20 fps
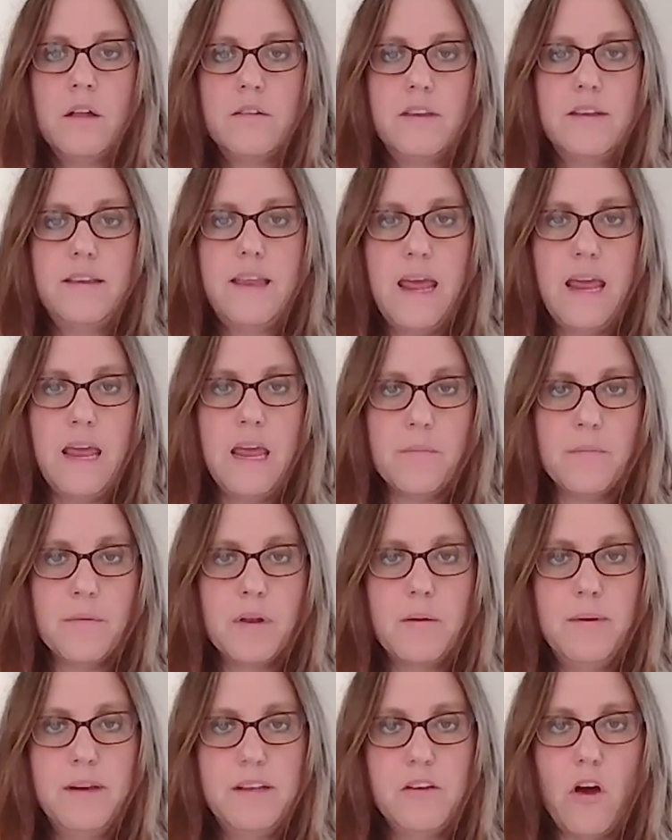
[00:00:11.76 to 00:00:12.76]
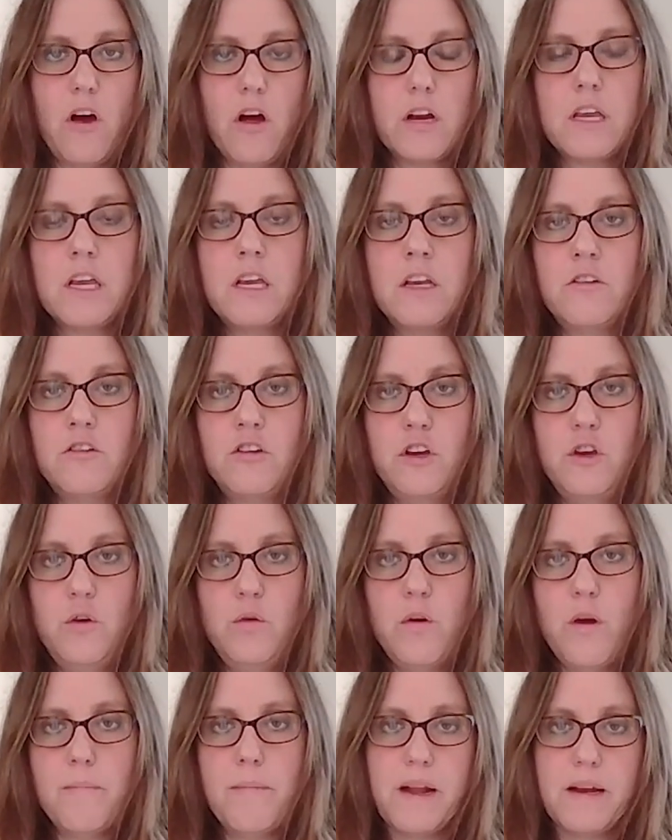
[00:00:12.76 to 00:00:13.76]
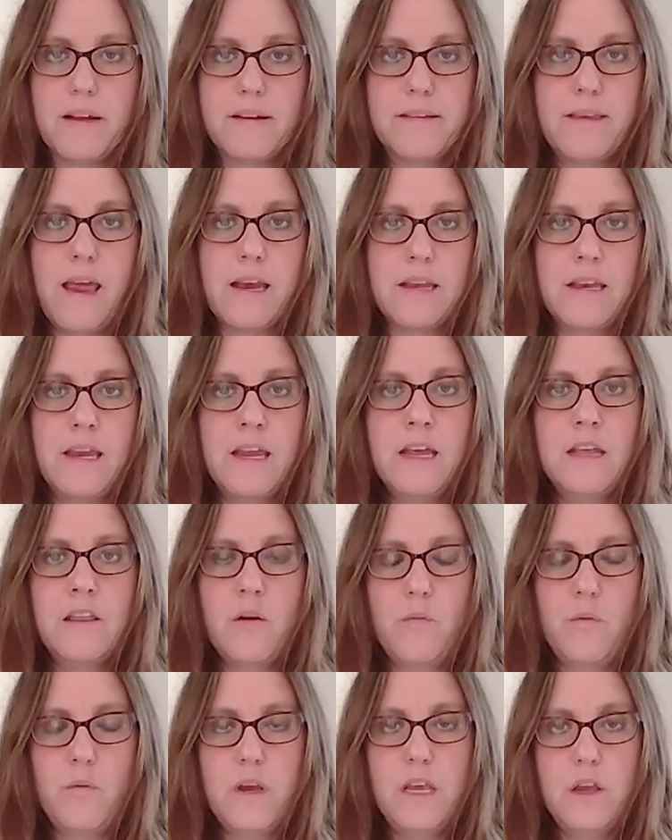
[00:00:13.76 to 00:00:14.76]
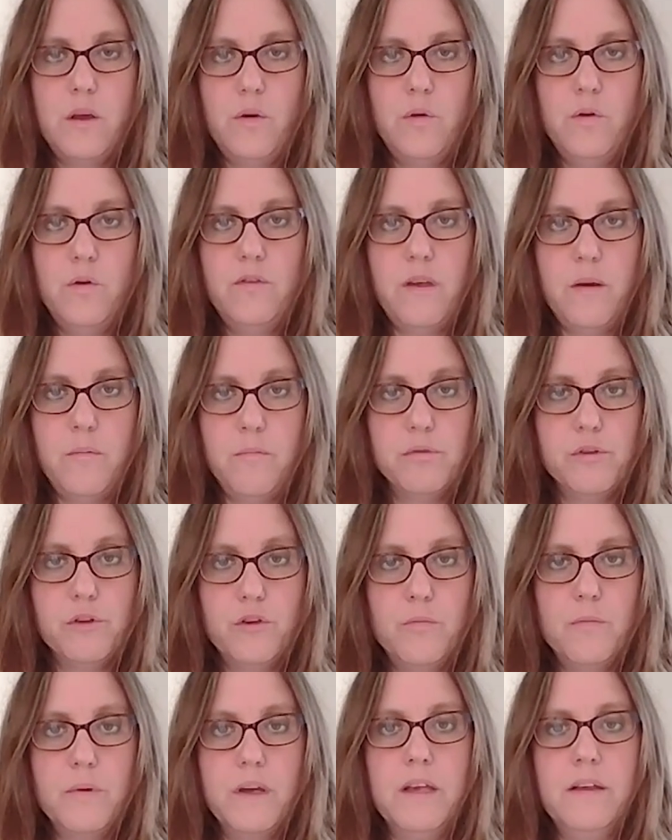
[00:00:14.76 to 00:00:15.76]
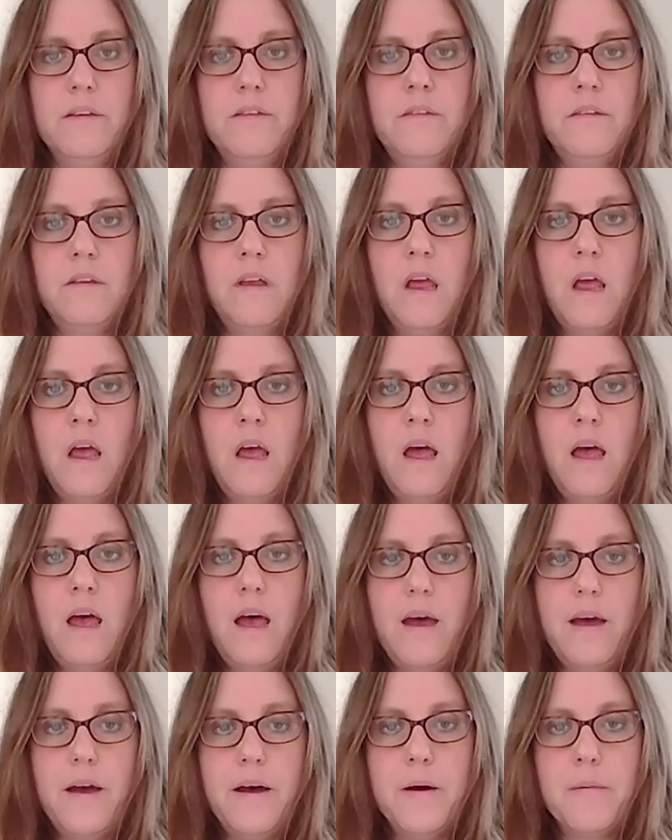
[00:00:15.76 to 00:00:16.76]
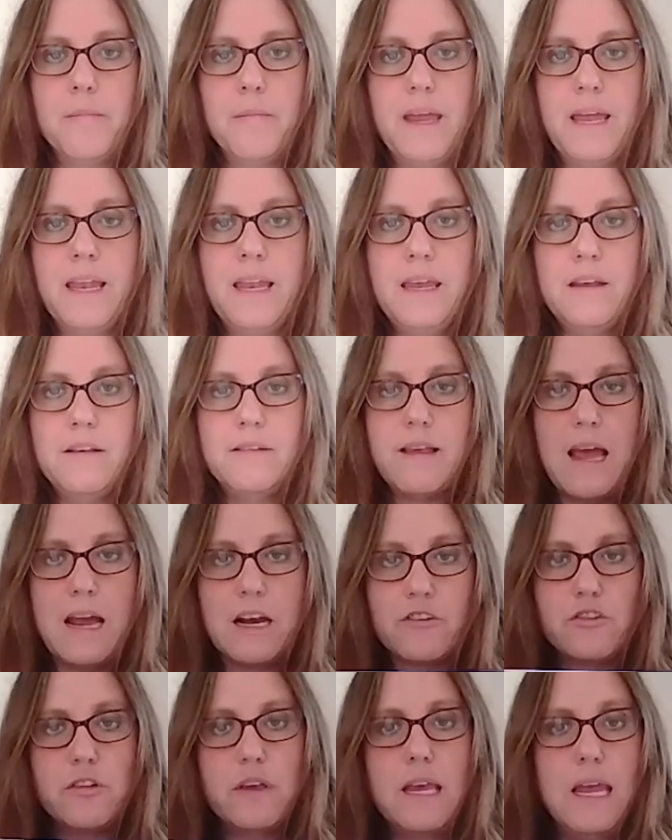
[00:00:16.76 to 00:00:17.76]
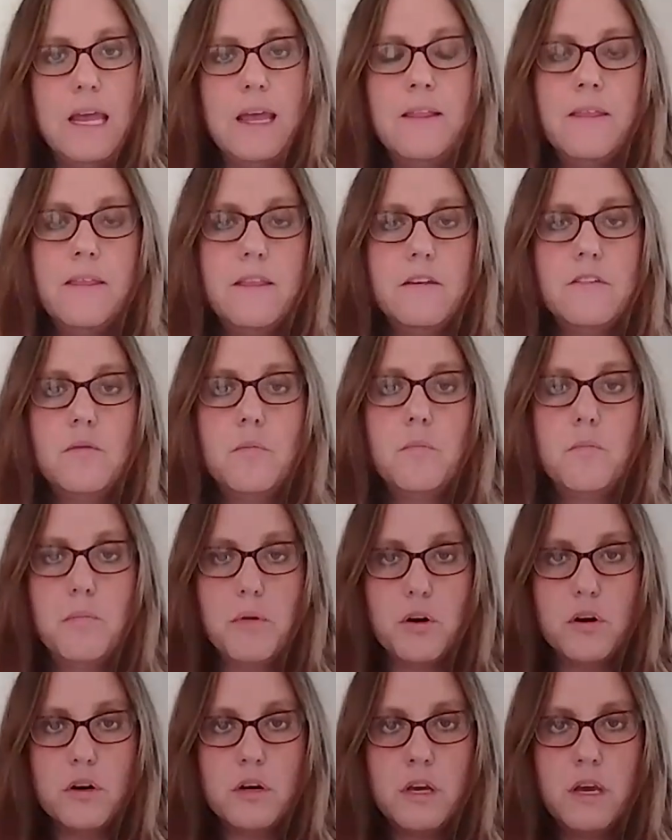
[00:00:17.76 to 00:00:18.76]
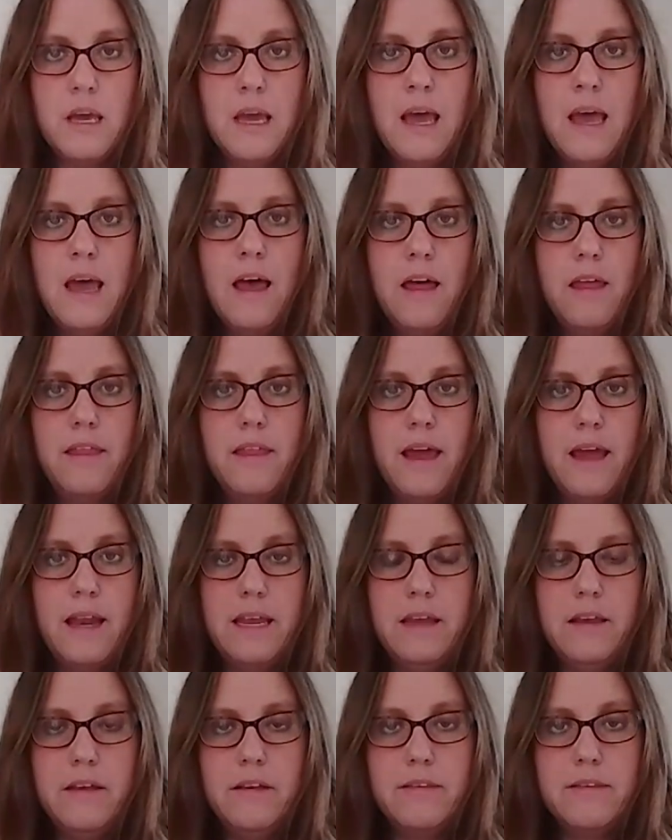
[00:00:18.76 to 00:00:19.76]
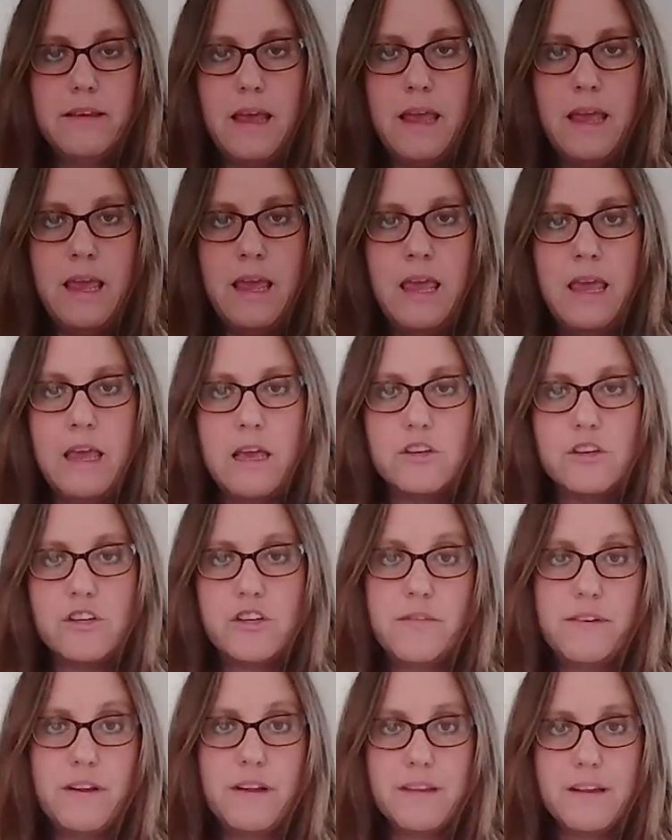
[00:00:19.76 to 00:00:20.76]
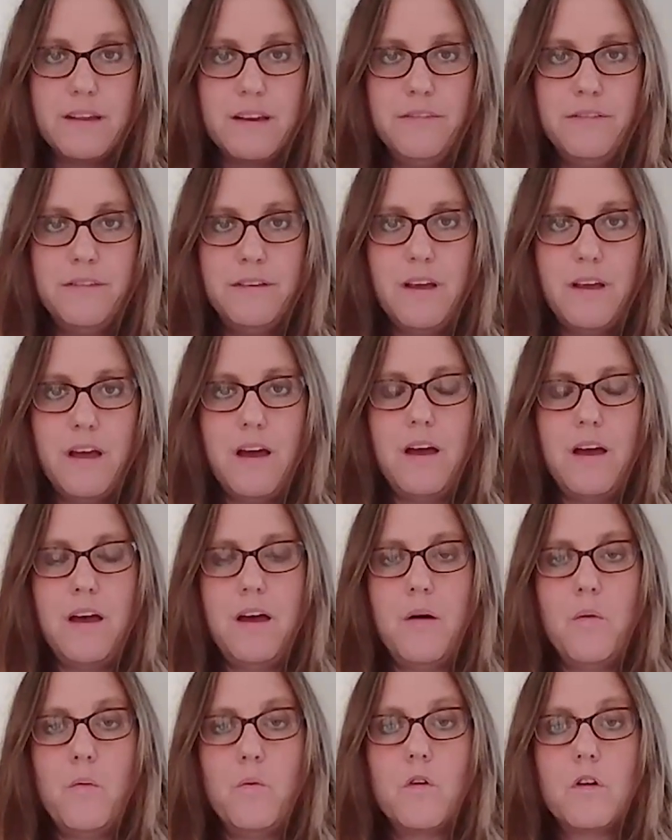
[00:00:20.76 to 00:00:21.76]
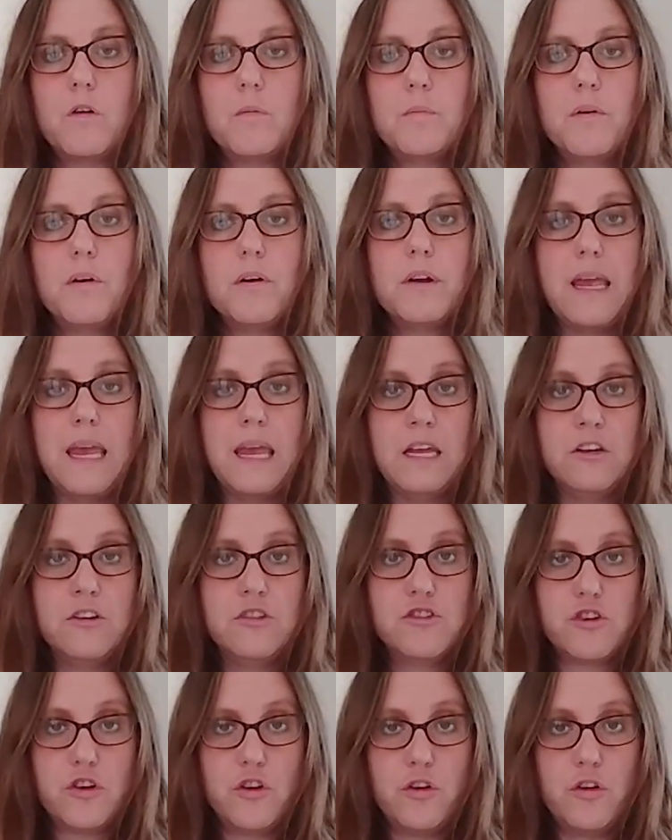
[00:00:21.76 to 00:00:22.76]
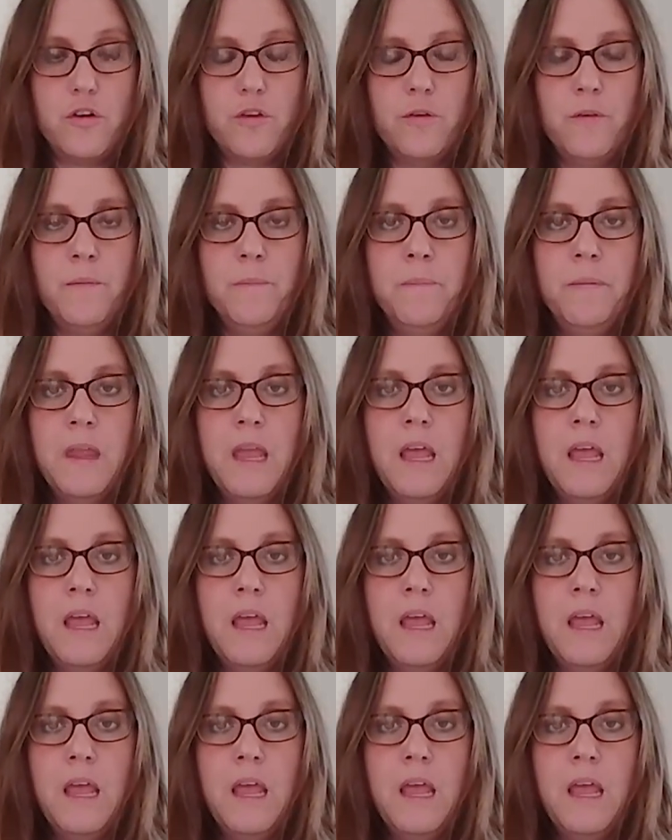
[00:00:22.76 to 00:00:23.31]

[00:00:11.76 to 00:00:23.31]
Today, I'm going to be talking to you about a technique that we use in Blue Mist. It is actually in this book that is a Shift and Lift workbook and journal.